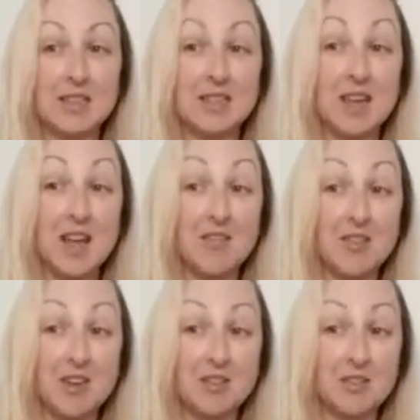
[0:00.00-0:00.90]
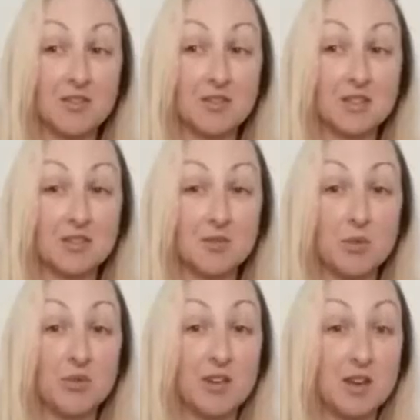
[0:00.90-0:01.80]
Today, VR services are
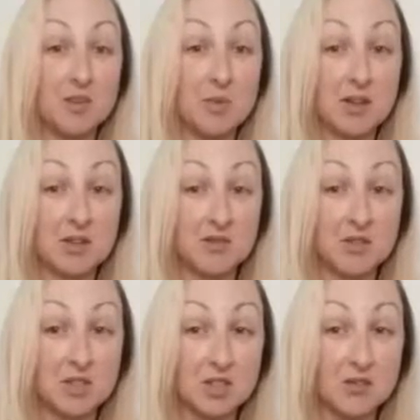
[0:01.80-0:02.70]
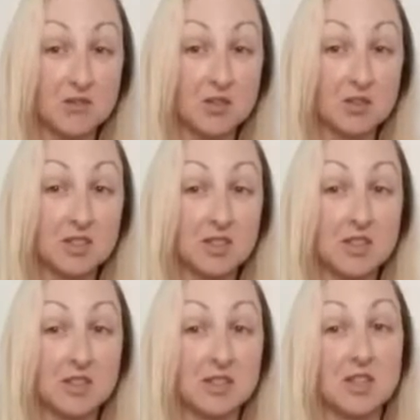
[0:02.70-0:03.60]
provided by the Division of New York
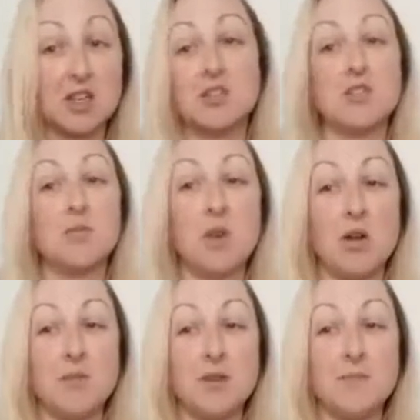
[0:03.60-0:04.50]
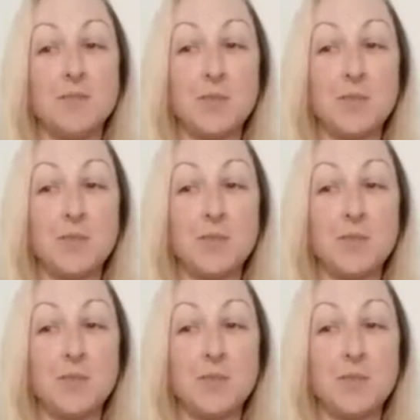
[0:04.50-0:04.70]
State Education Department,